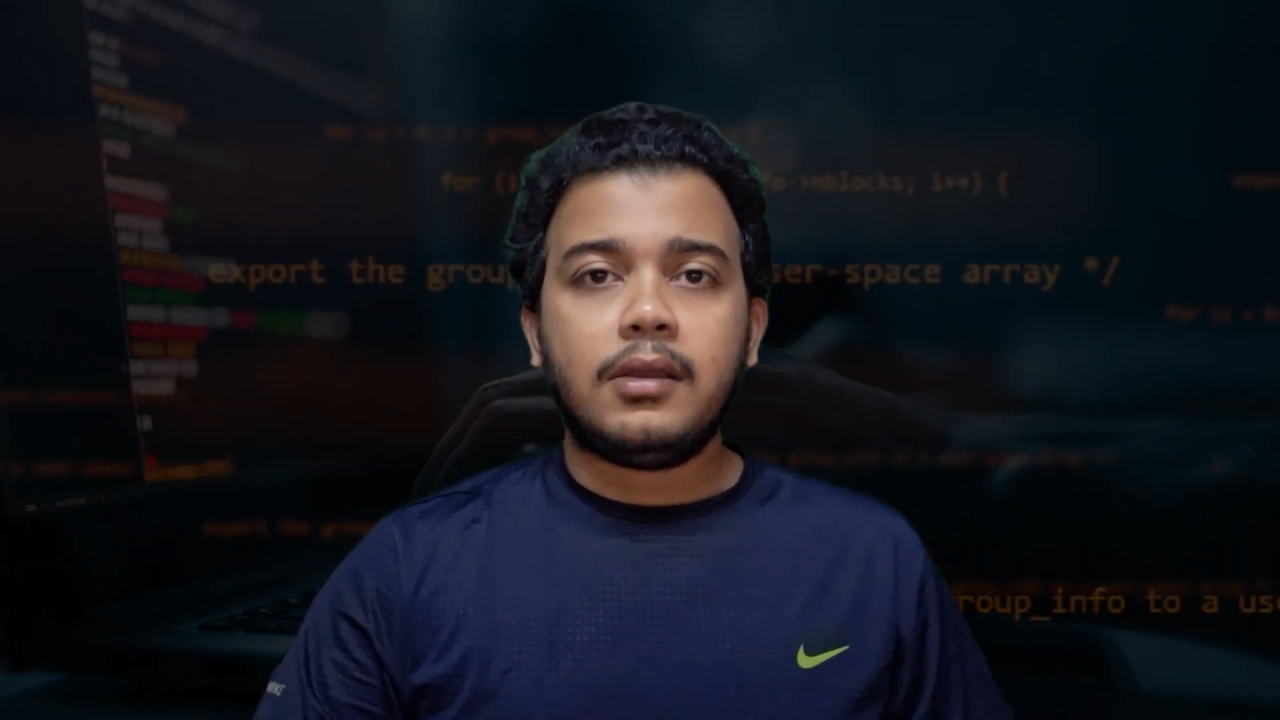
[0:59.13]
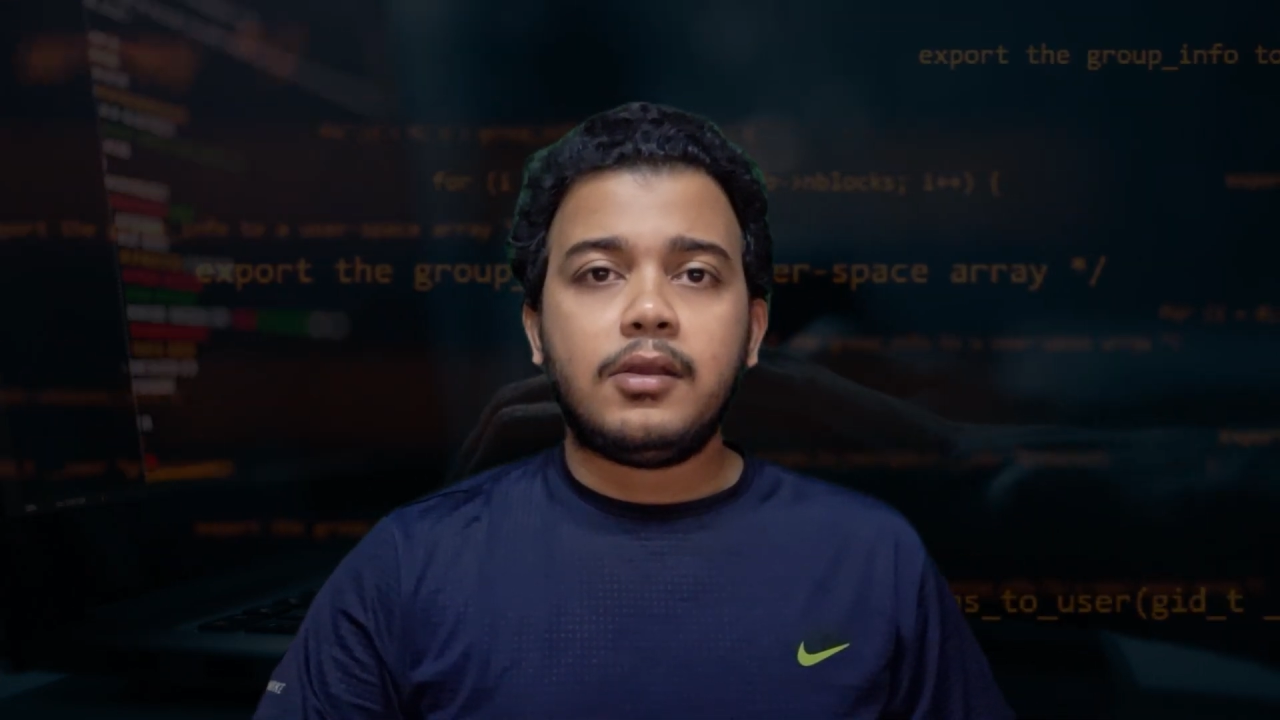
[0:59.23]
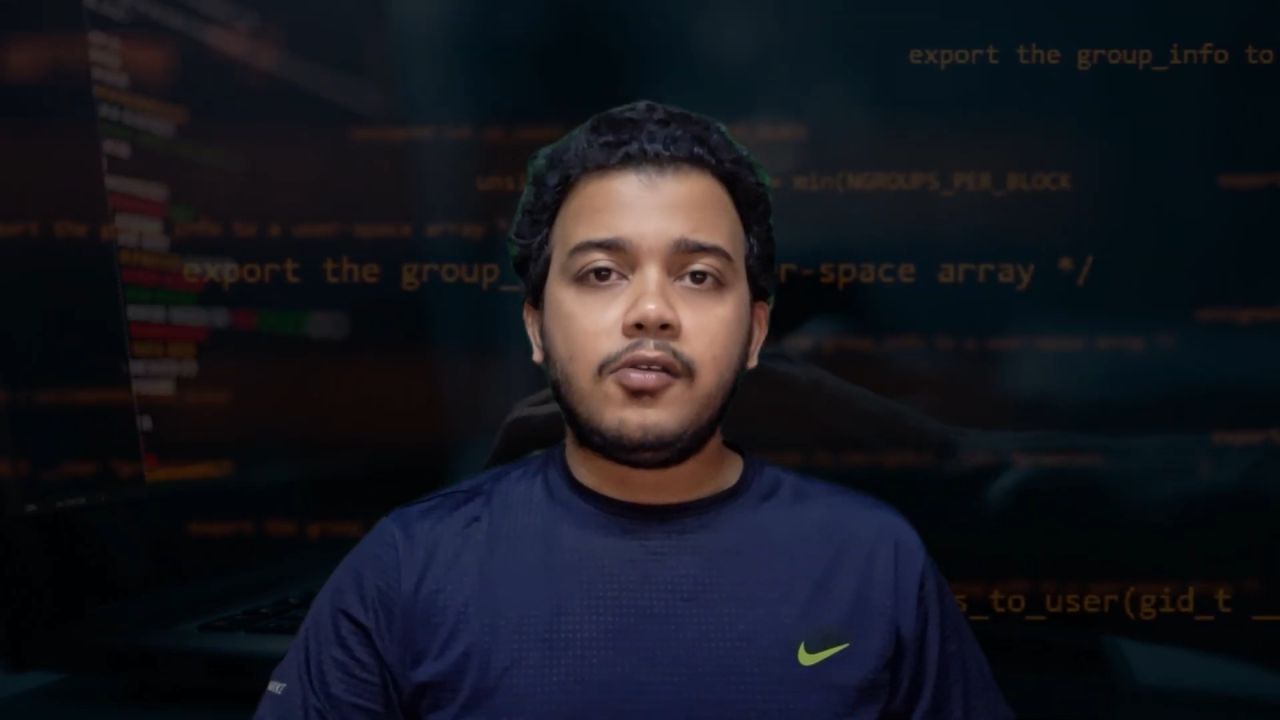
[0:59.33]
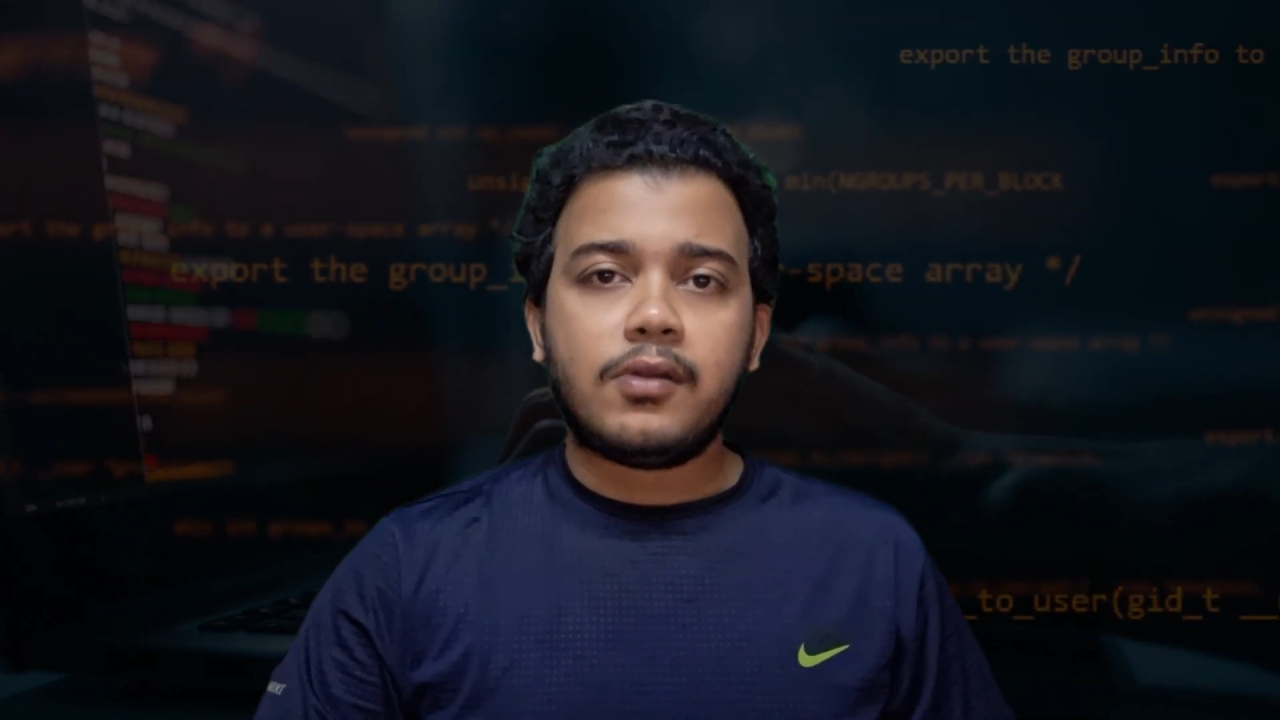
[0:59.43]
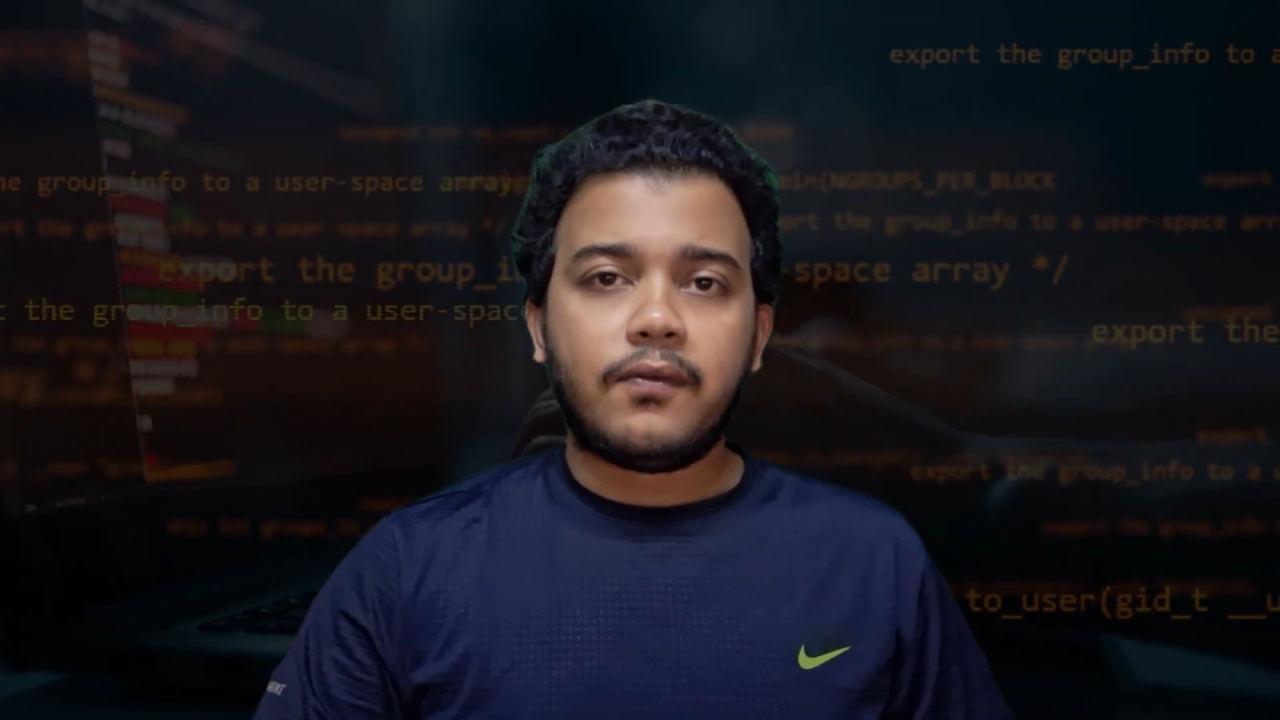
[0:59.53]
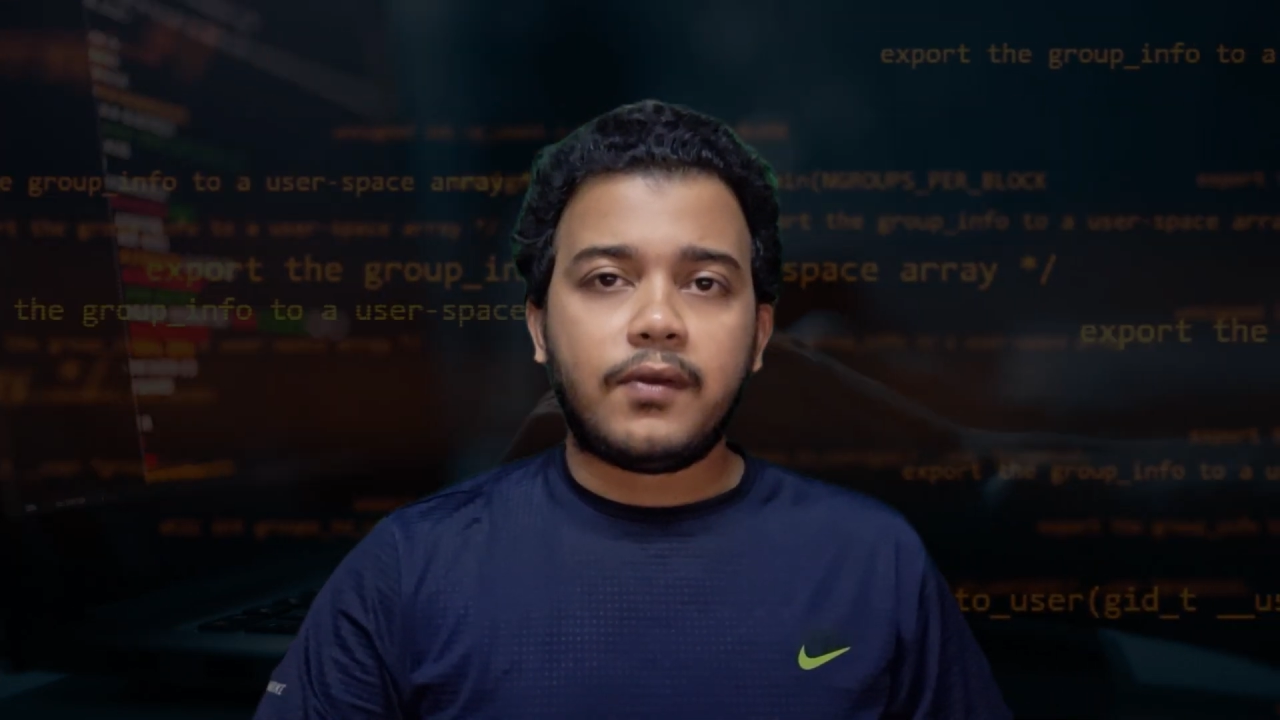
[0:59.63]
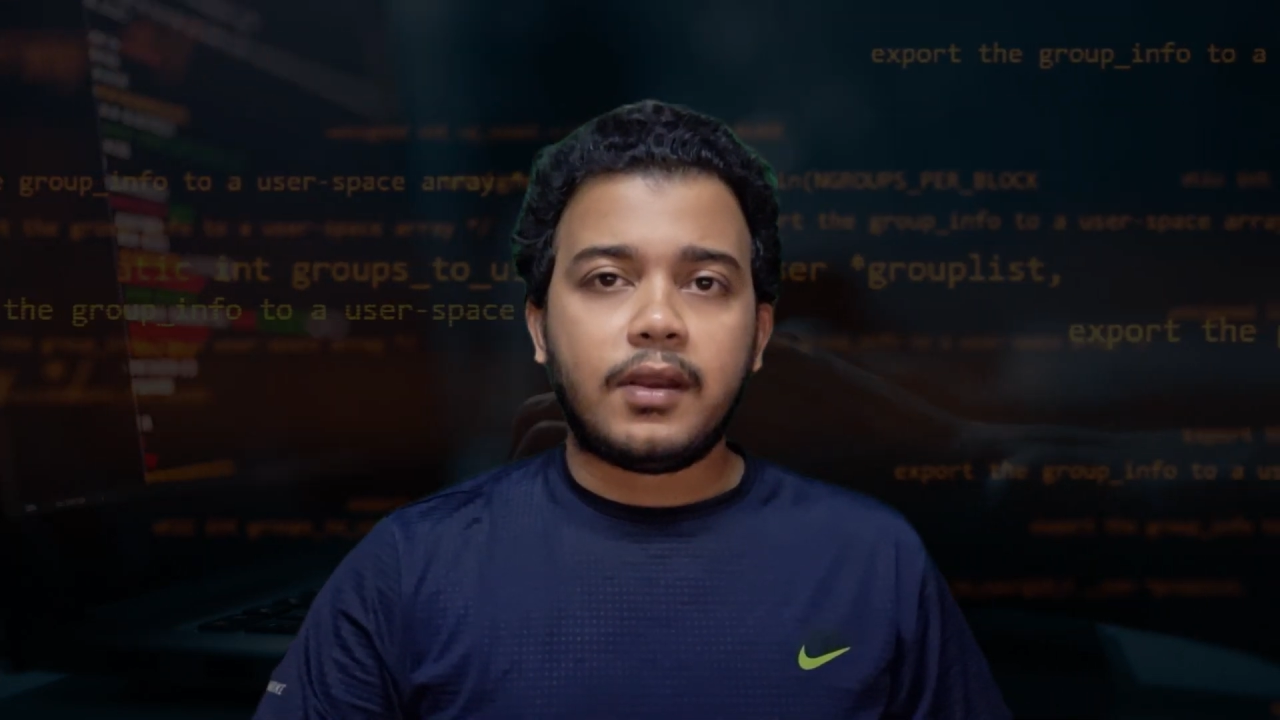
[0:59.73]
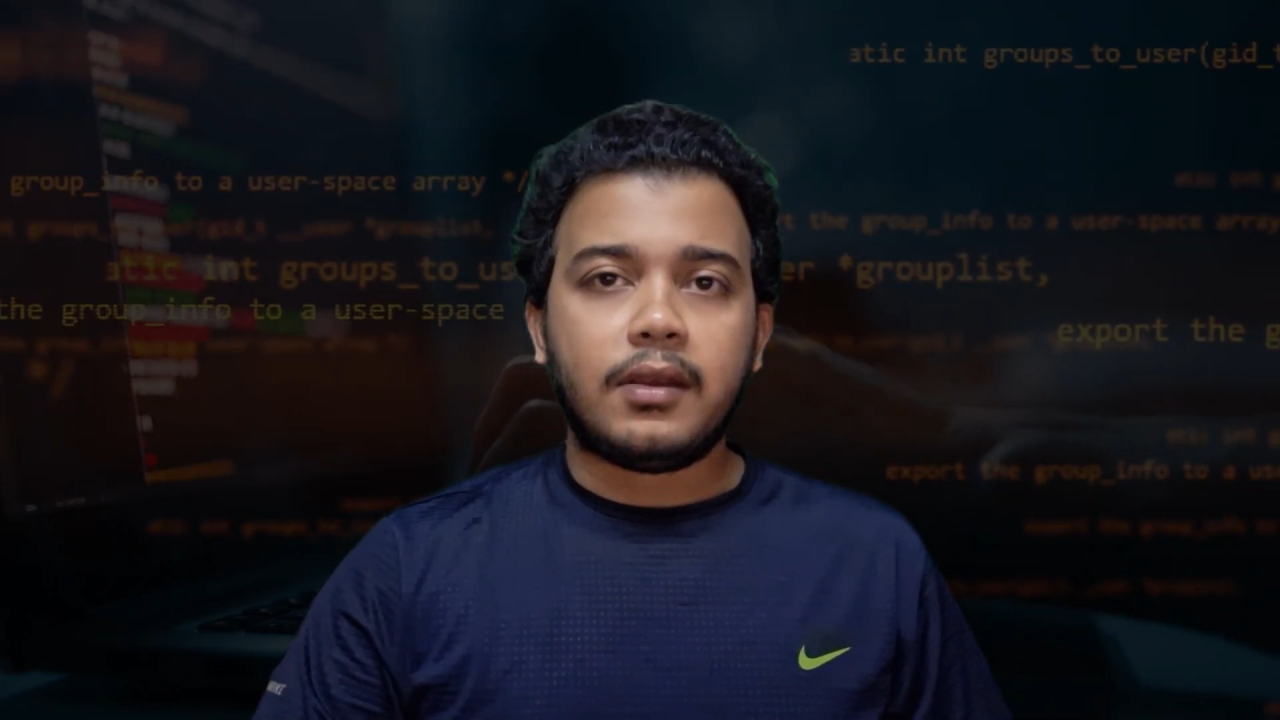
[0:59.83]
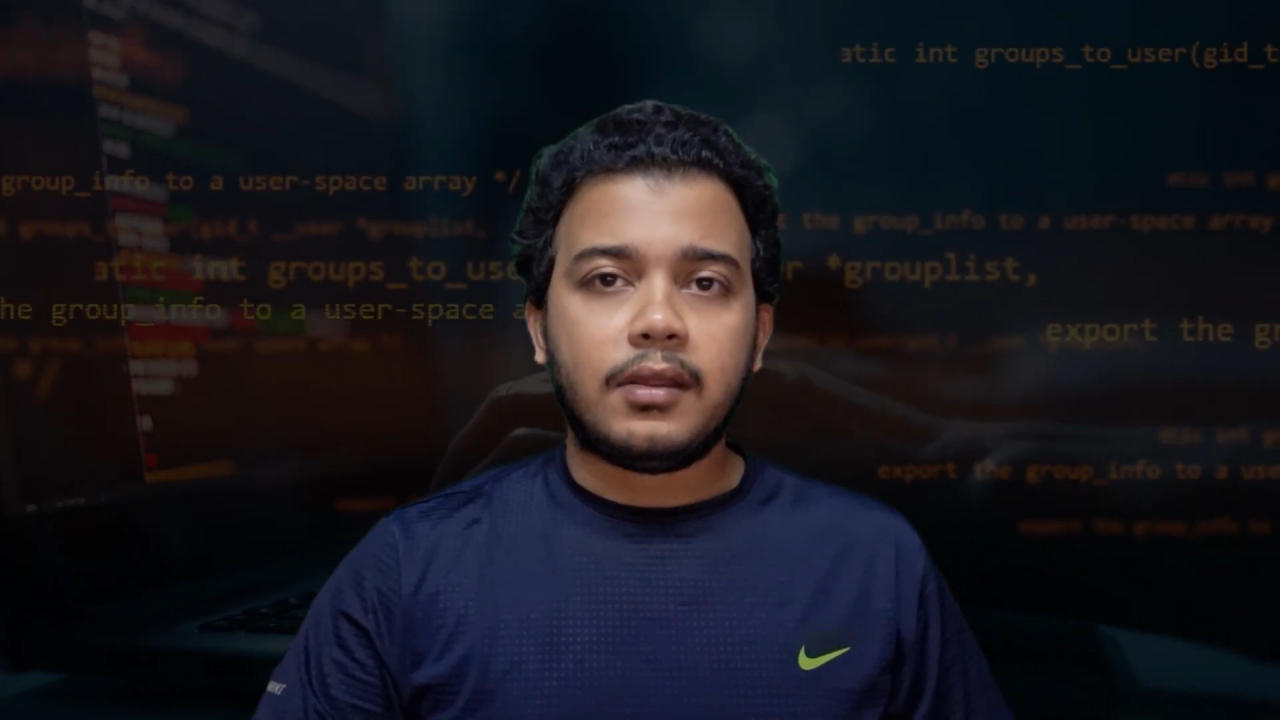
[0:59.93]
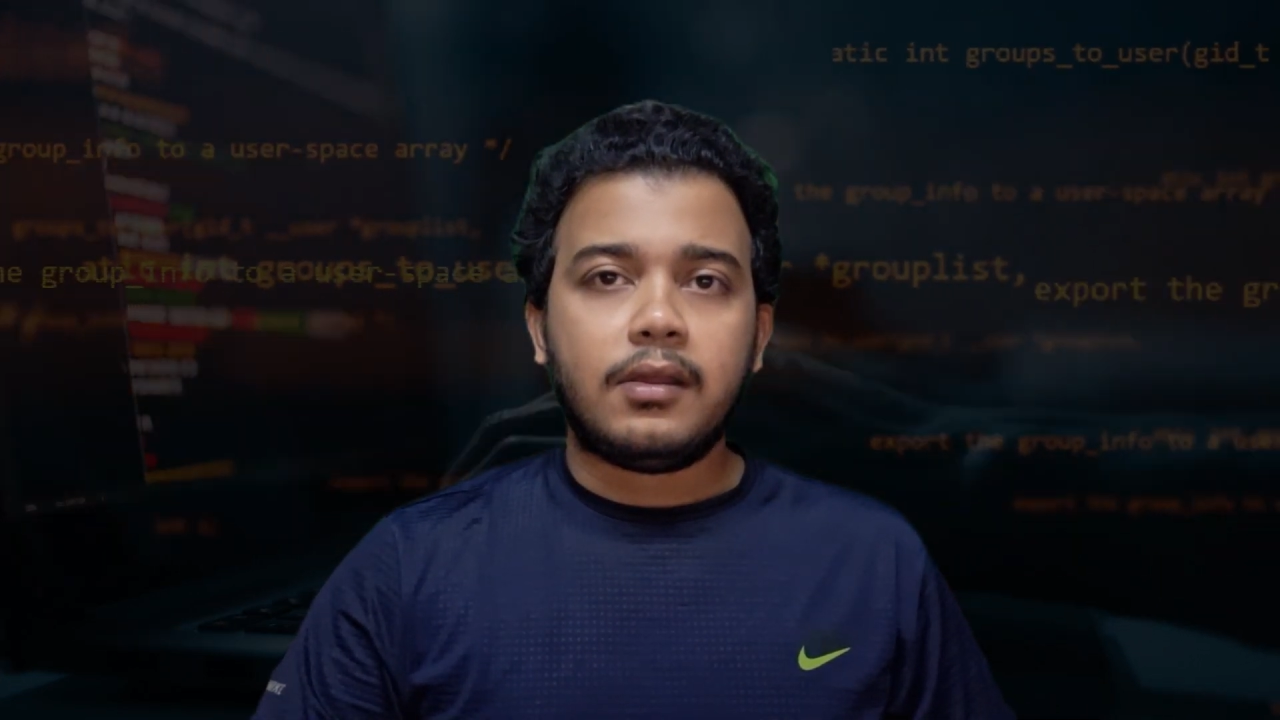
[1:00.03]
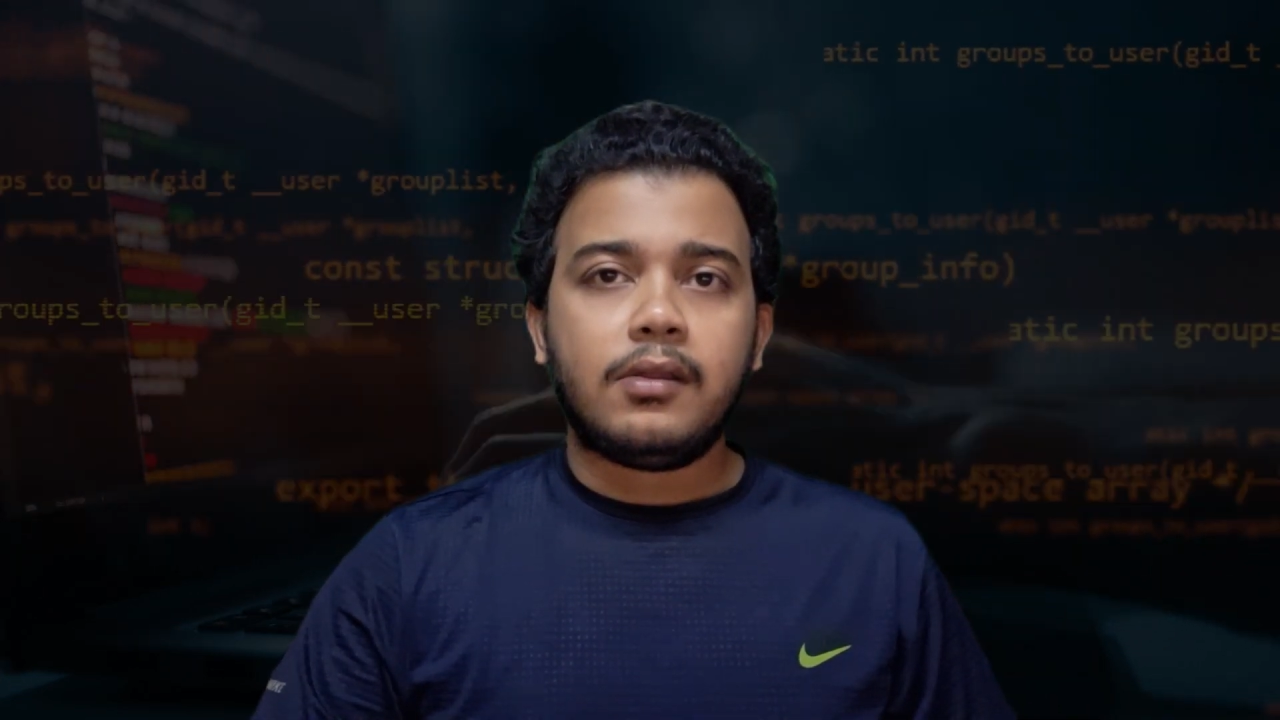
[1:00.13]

user friendly.